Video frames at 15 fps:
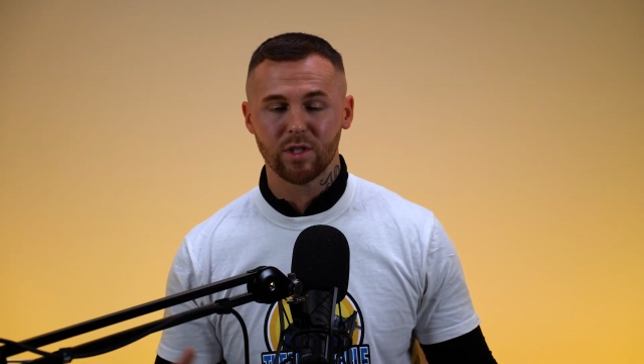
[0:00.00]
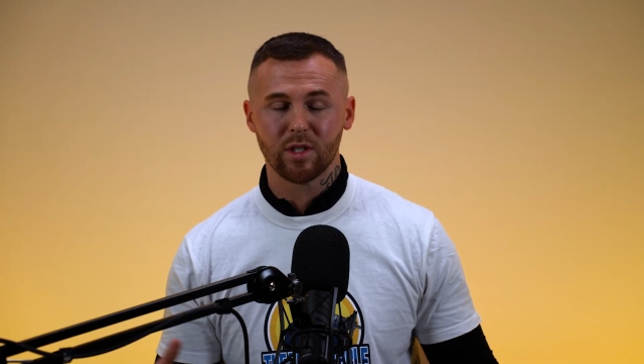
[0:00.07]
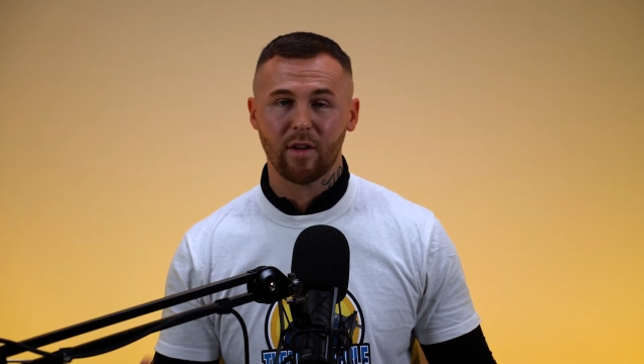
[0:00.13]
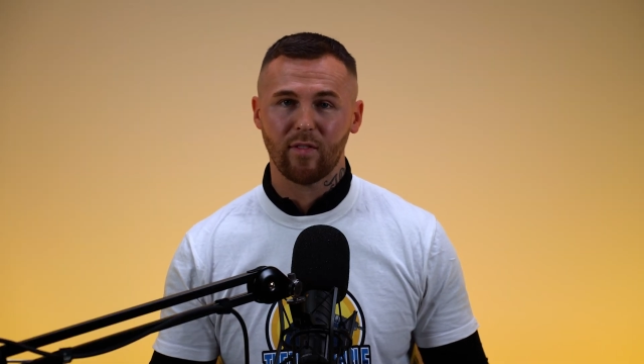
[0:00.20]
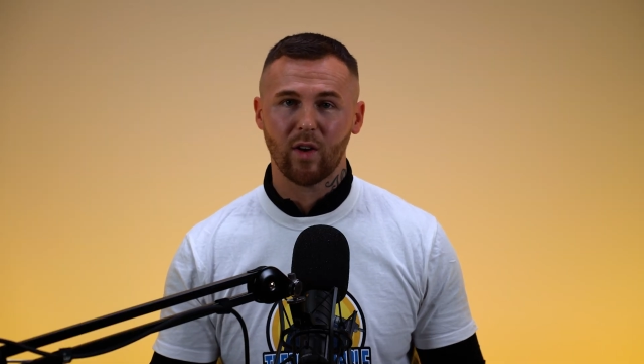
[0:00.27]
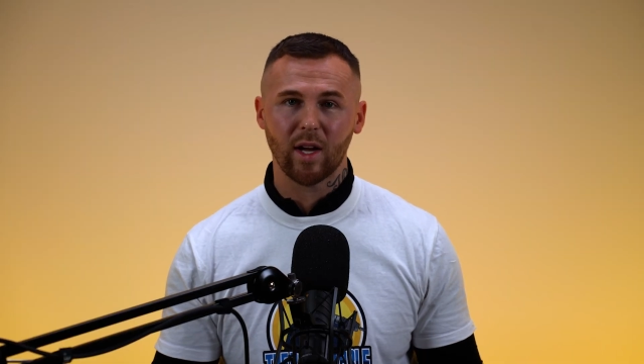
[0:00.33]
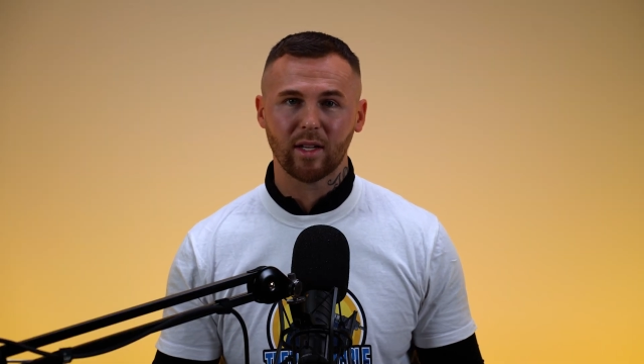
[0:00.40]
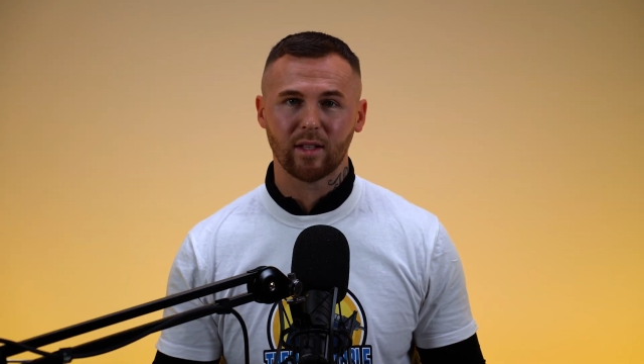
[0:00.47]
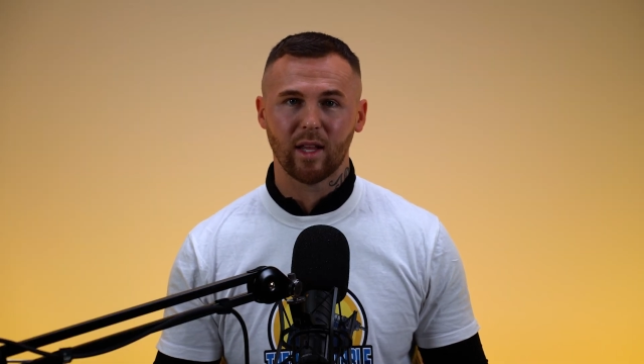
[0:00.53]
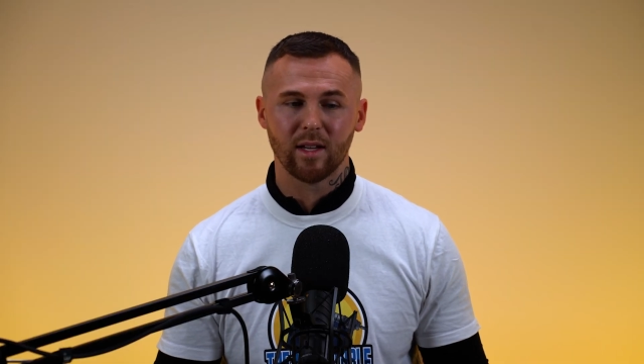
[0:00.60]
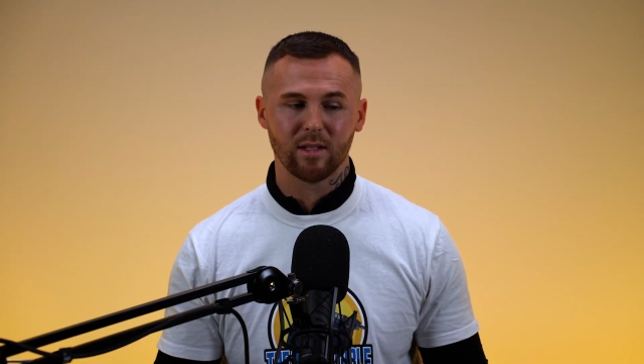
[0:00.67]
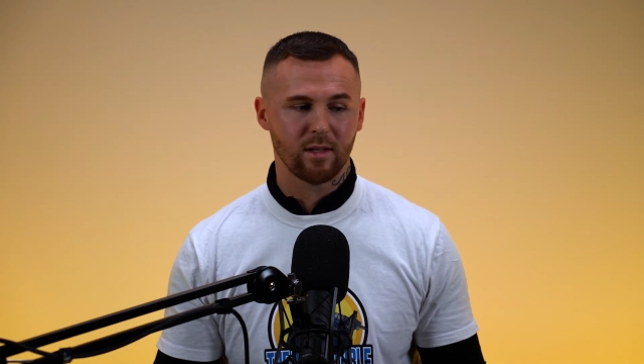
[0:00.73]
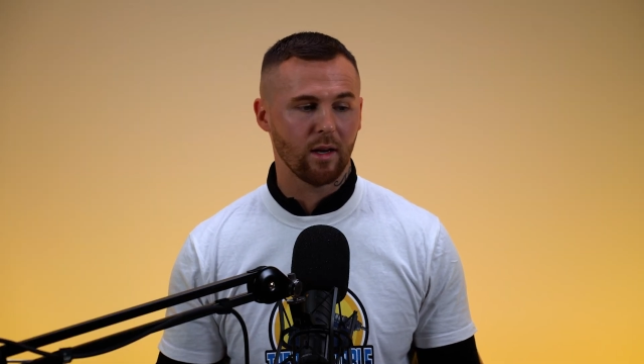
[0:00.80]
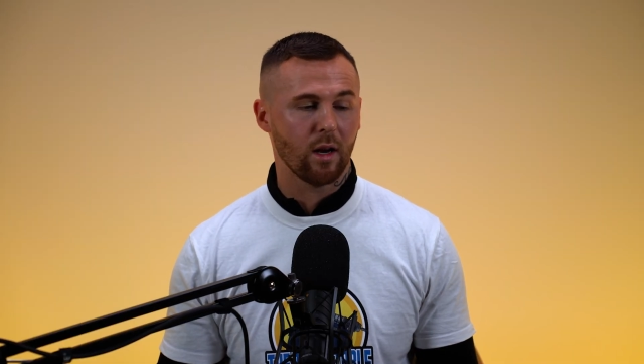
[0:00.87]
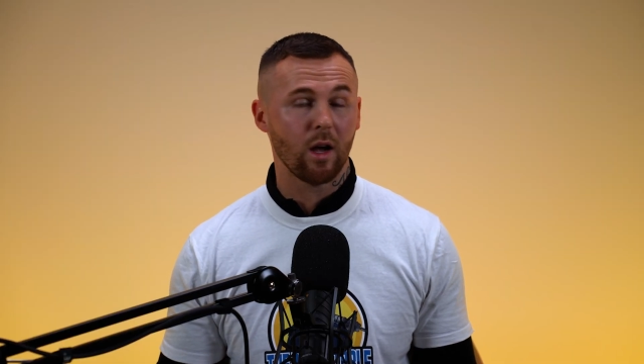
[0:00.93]
stuff like this,
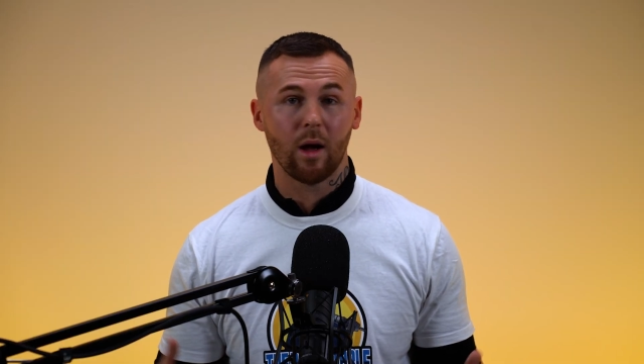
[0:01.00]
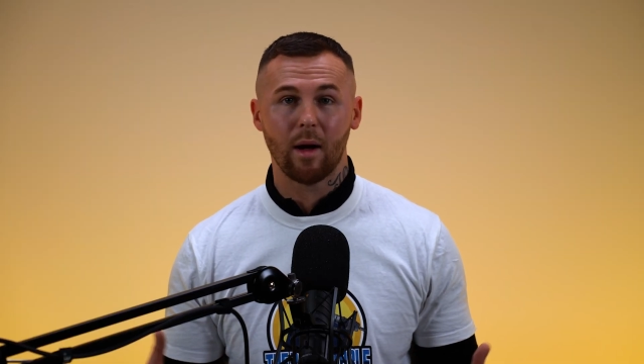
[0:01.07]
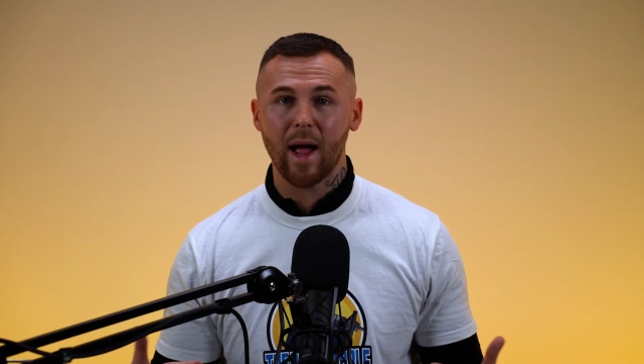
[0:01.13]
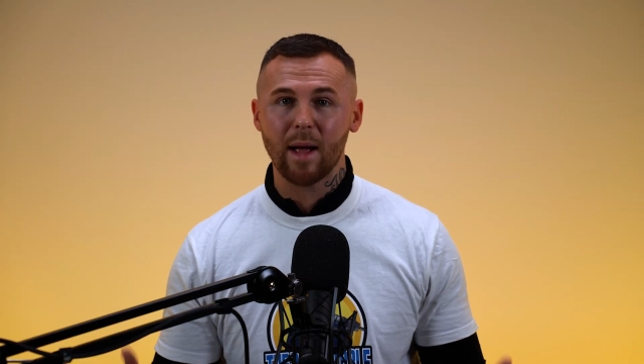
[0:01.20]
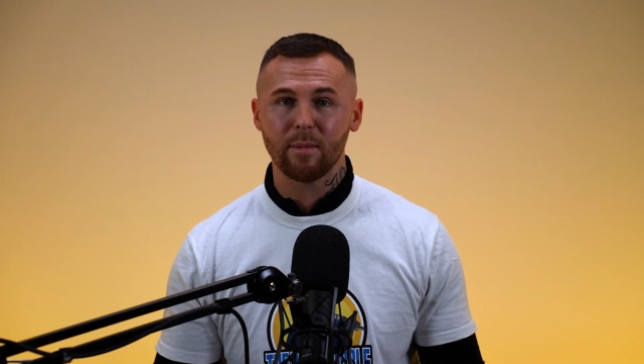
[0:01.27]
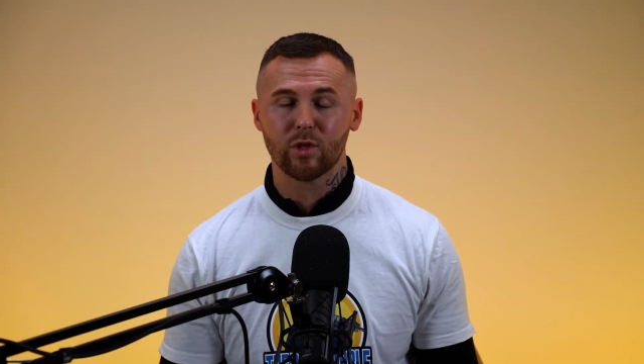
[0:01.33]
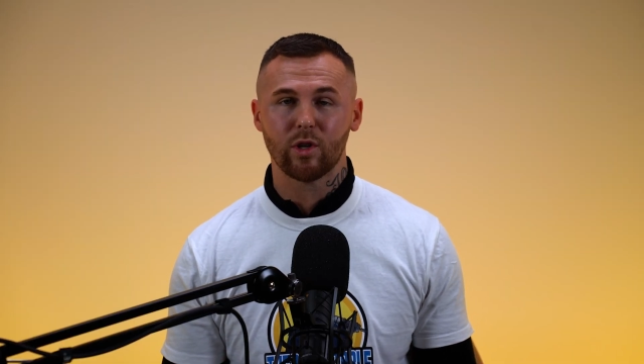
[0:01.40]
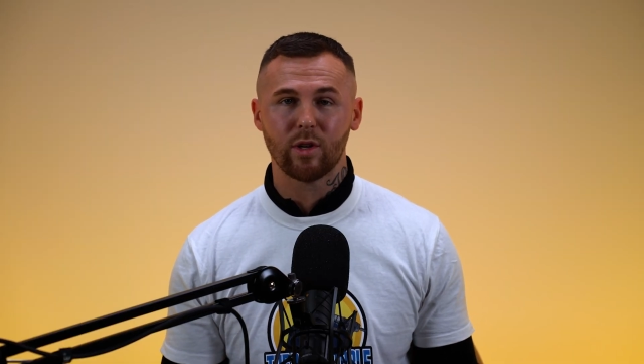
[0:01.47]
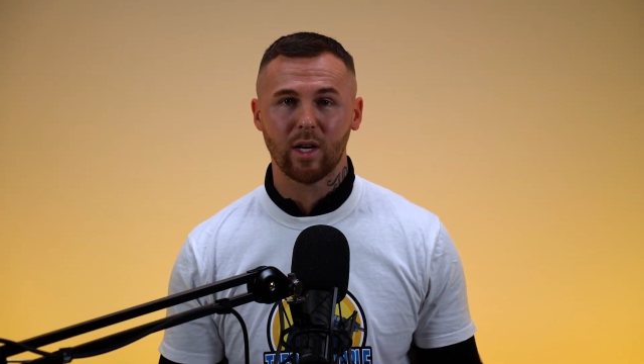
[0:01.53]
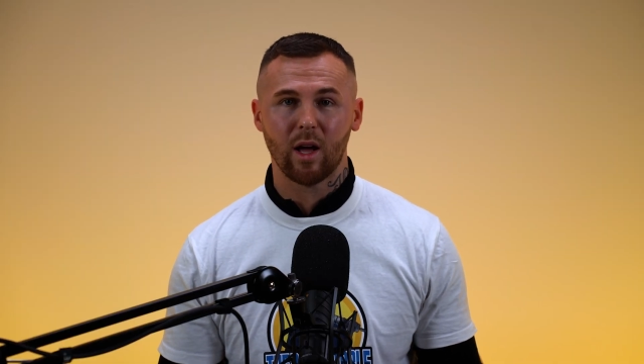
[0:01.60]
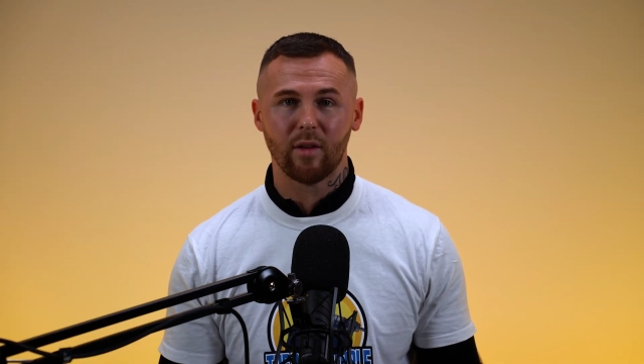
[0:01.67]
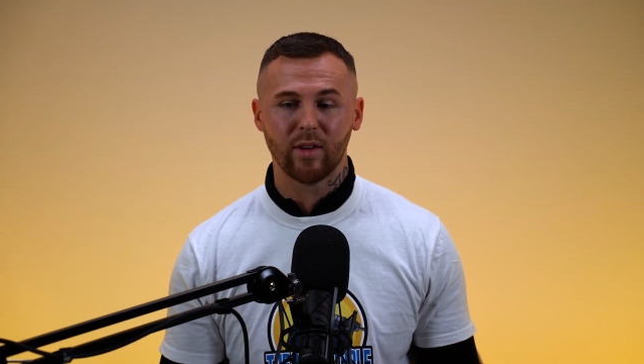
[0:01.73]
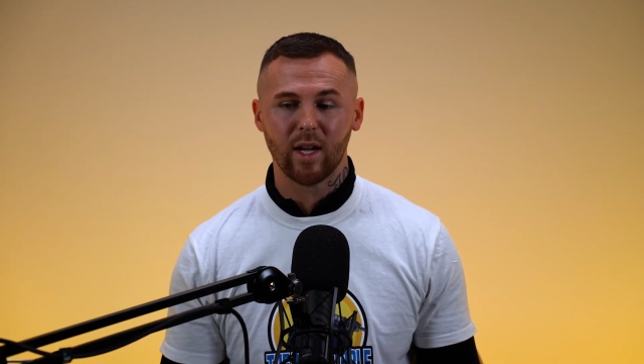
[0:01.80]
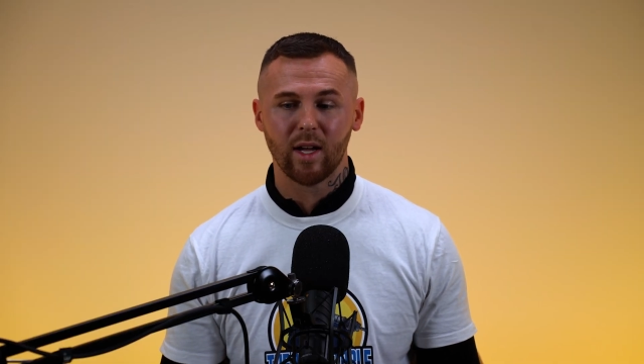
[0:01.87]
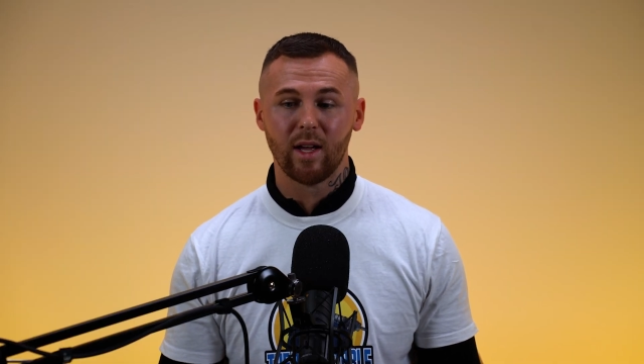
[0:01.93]
and they're like, I absolutely
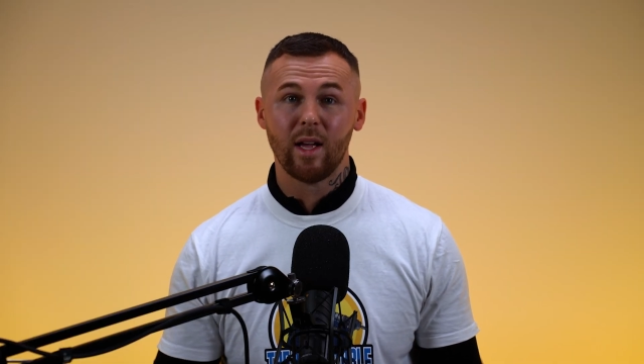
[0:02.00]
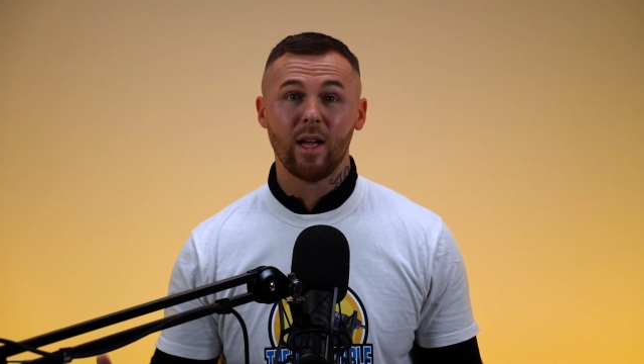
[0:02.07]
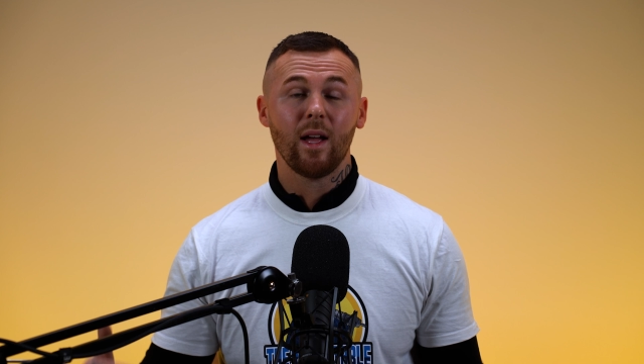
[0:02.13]
love it.